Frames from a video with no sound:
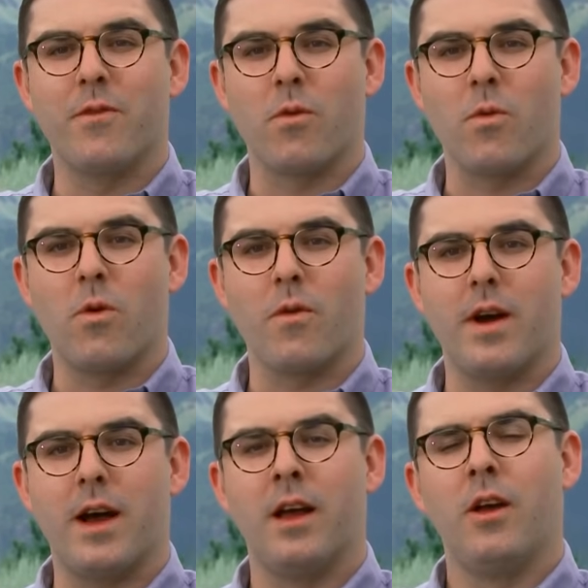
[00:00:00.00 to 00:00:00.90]
of
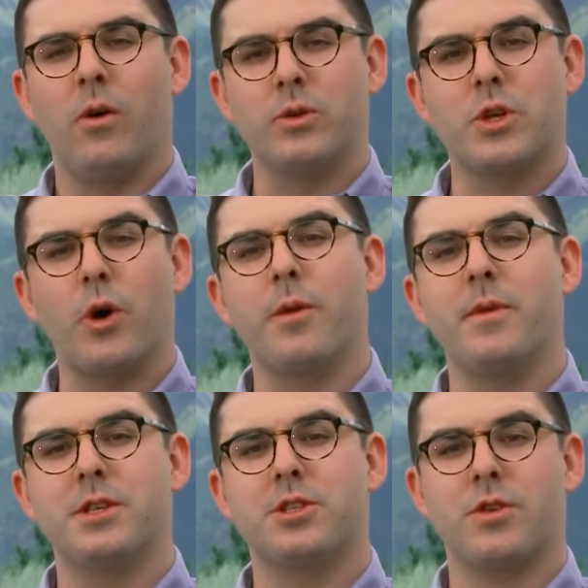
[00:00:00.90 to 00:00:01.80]
Aurora
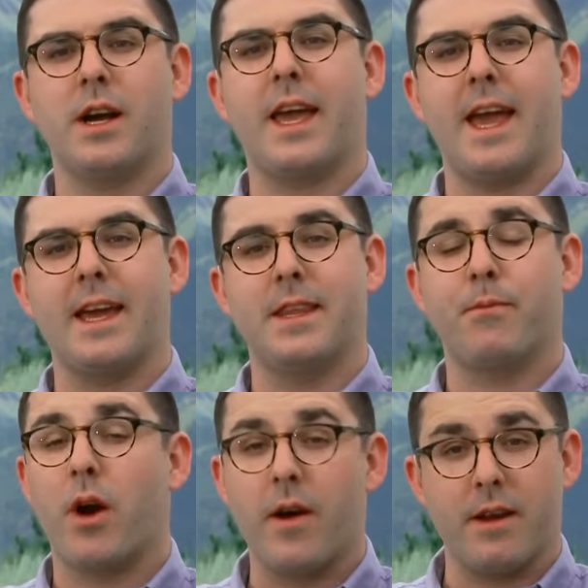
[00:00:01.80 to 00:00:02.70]
Autonomous Trucking, and the
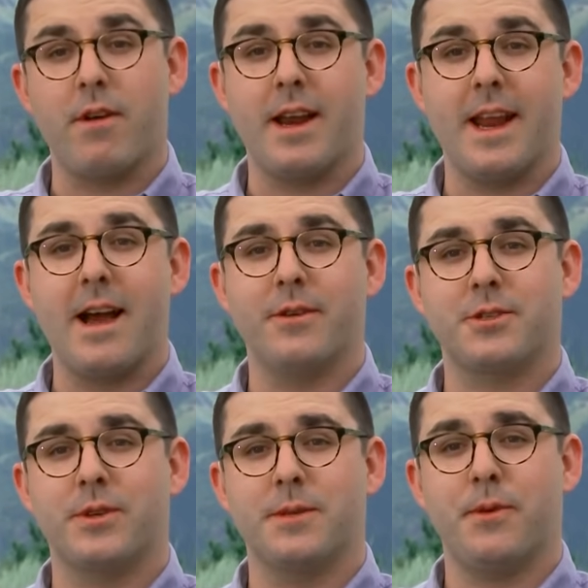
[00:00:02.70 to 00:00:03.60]
priority right now,
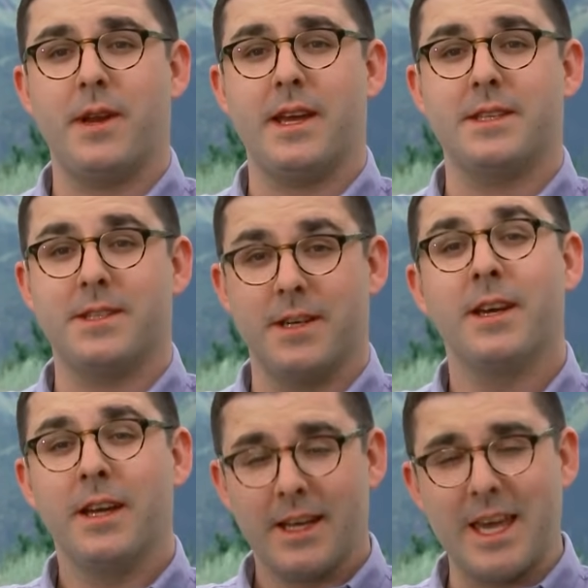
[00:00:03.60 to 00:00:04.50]
as Chris put it, is to
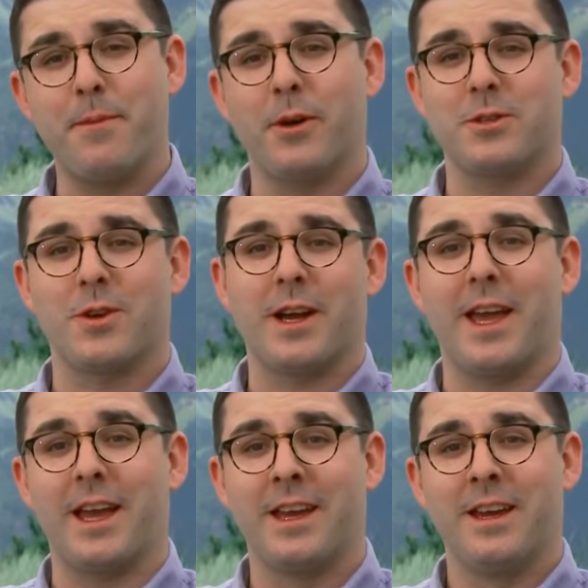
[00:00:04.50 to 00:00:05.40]
keep on
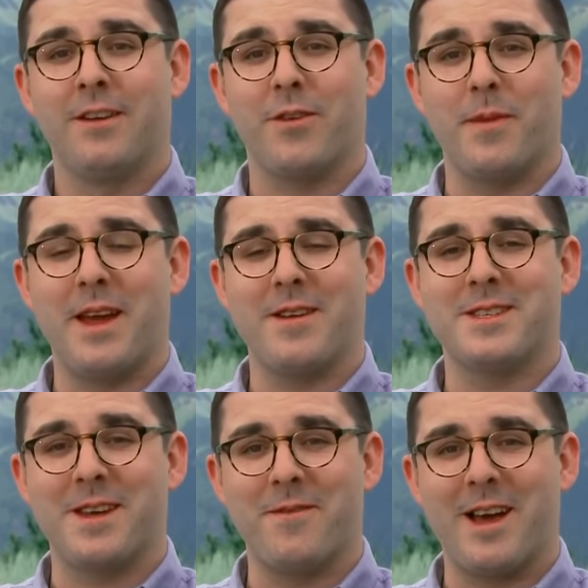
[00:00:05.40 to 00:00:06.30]
trucking from here in
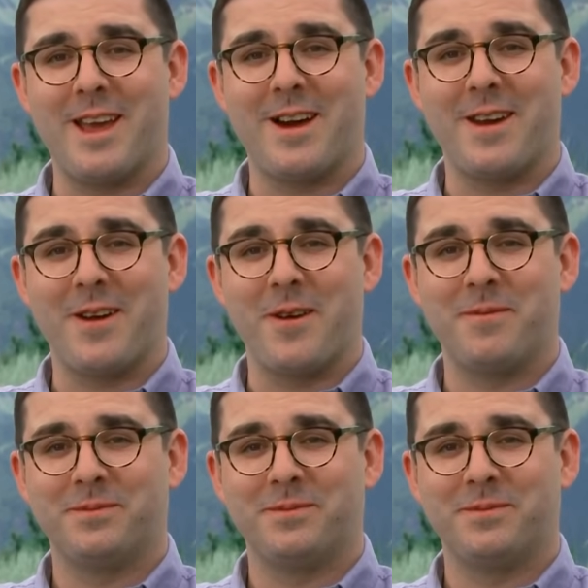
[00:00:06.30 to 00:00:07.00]
Sun Valley, Idaho.